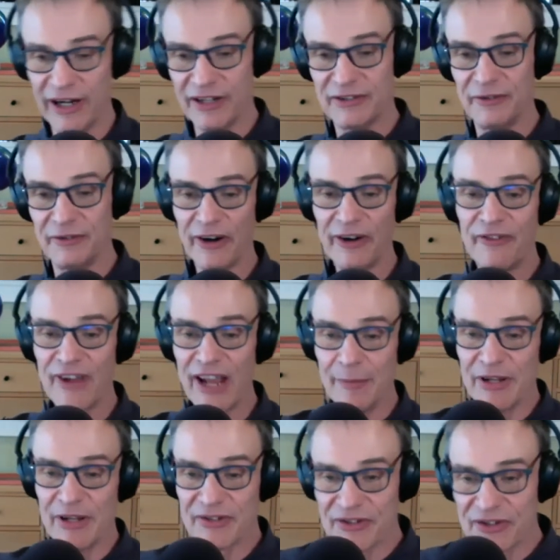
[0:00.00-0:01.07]
It's very
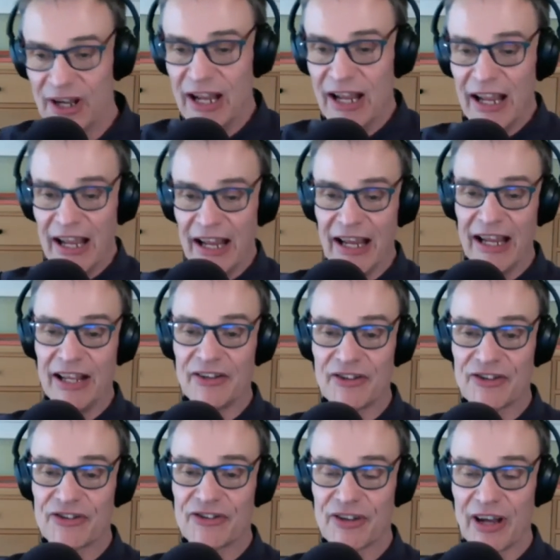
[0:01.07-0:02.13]
famous.
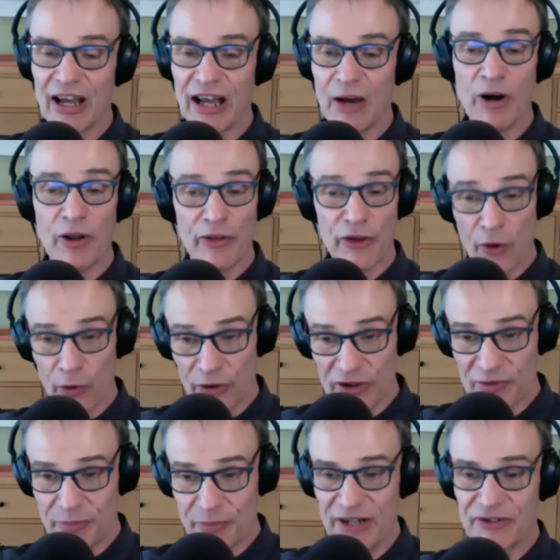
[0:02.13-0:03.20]
It's uh, one of the
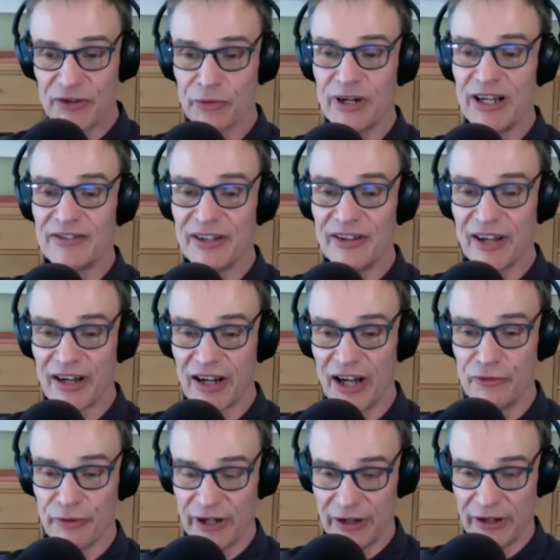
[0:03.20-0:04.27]
oldest pizzerias in the
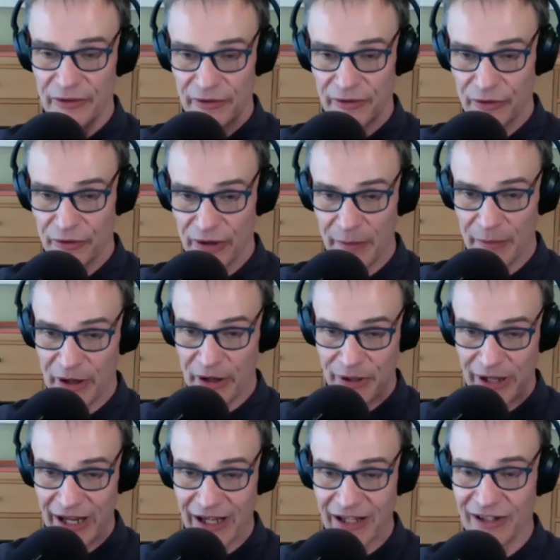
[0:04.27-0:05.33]
country. I'm going to
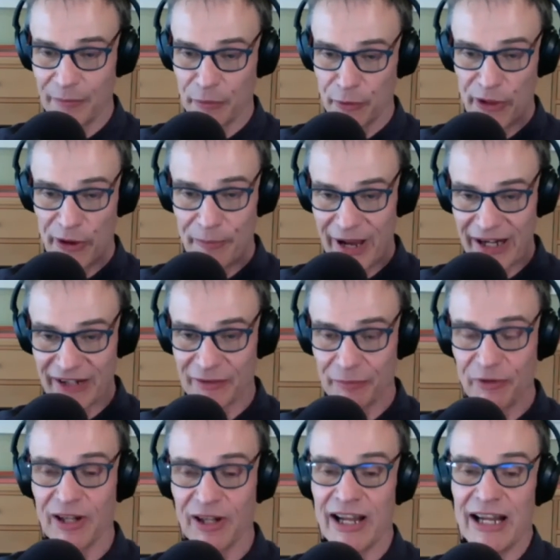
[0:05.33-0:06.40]
play a clip where they make some
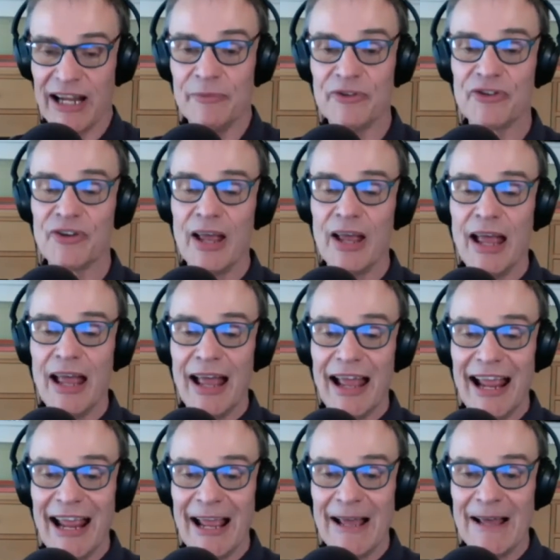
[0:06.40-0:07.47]
claims.
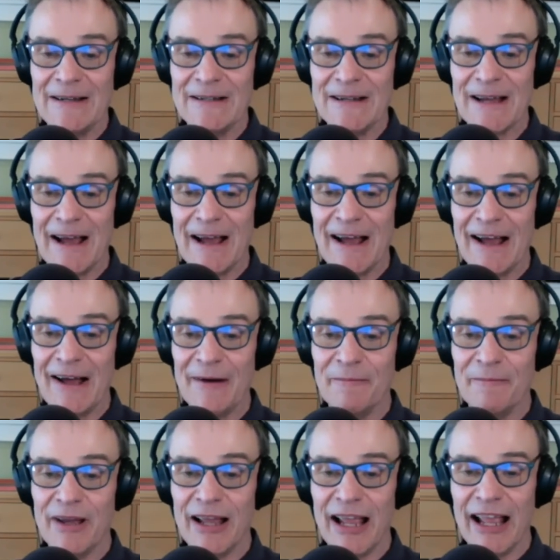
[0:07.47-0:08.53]
And,
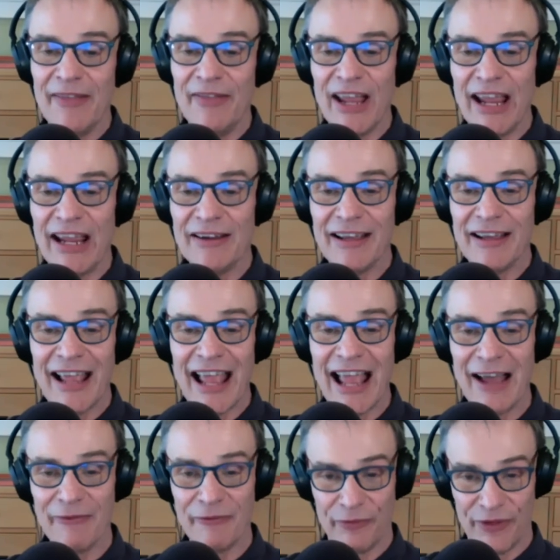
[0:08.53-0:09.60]
um, and they
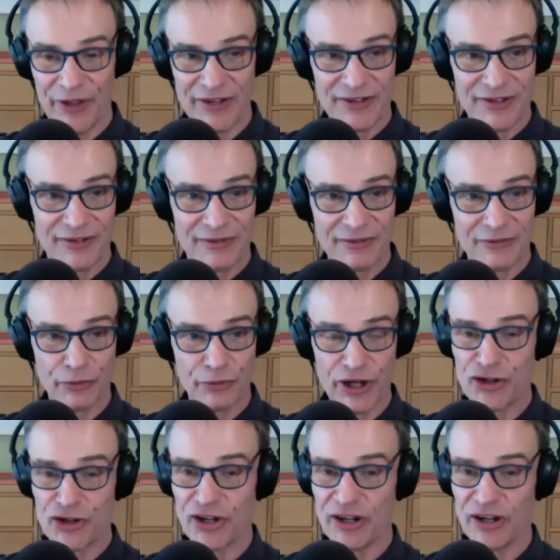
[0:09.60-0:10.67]
have this
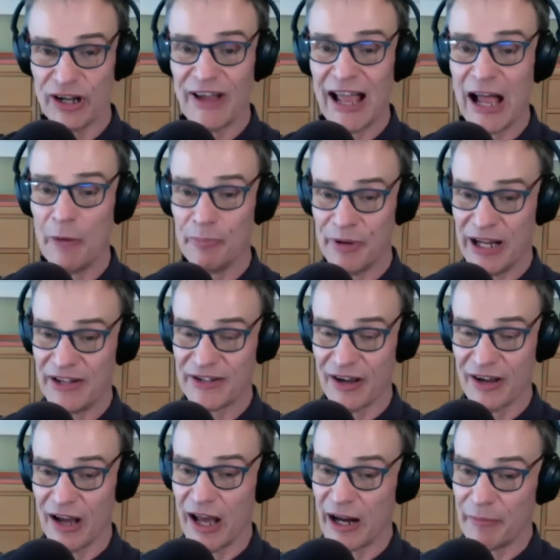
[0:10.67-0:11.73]
tradition of how pizza
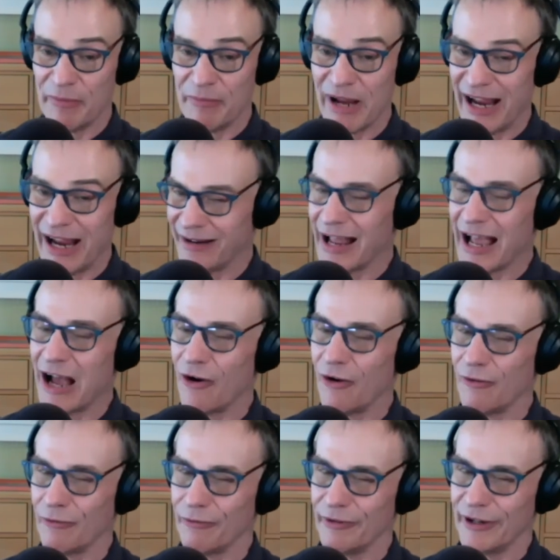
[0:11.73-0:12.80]
ought to be made and
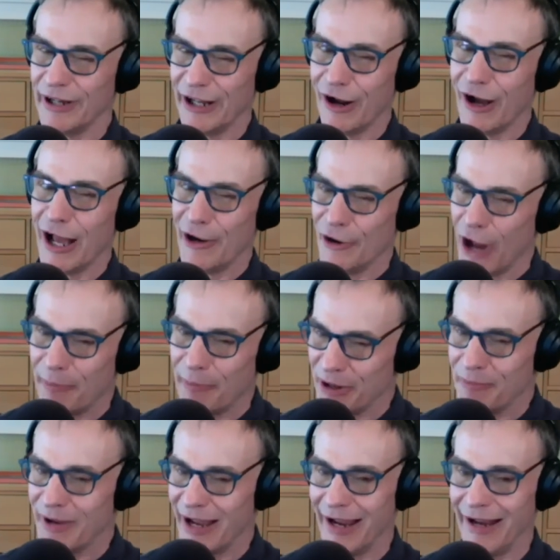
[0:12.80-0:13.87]
how it ought not be
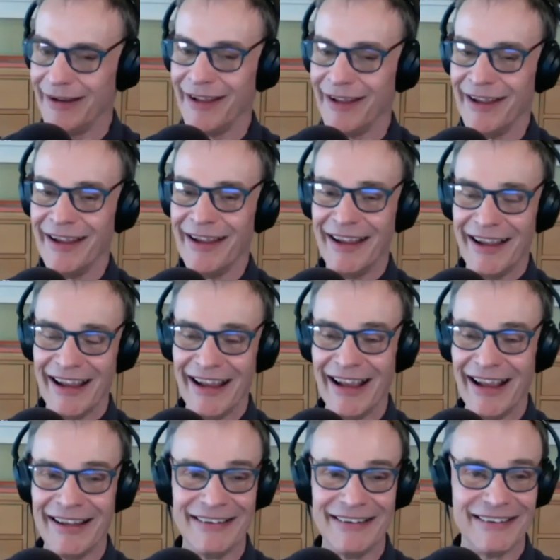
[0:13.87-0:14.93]
made.
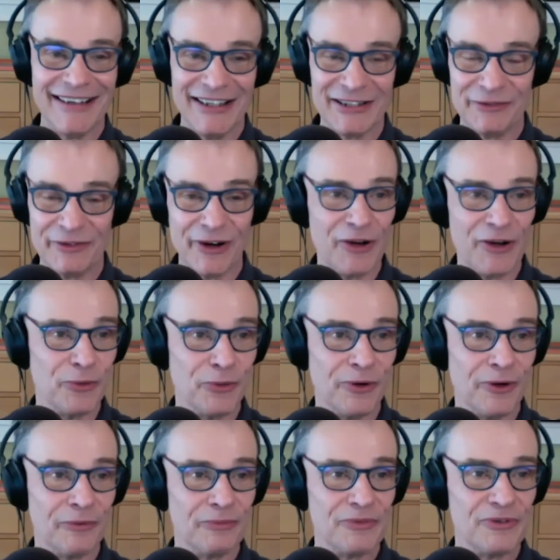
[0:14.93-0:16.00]
And it's very
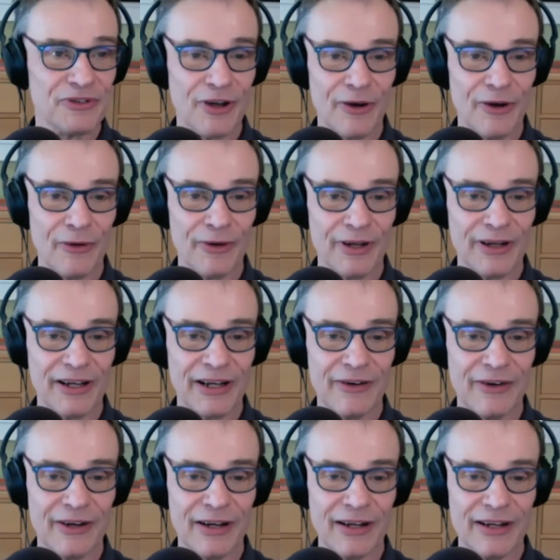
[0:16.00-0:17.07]
cool. So here
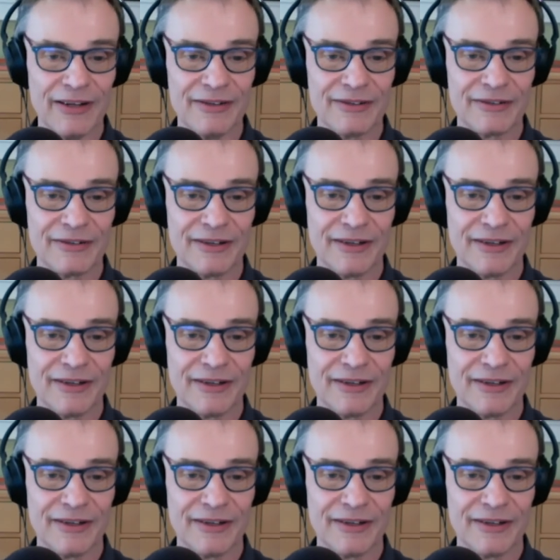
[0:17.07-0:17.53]
it is.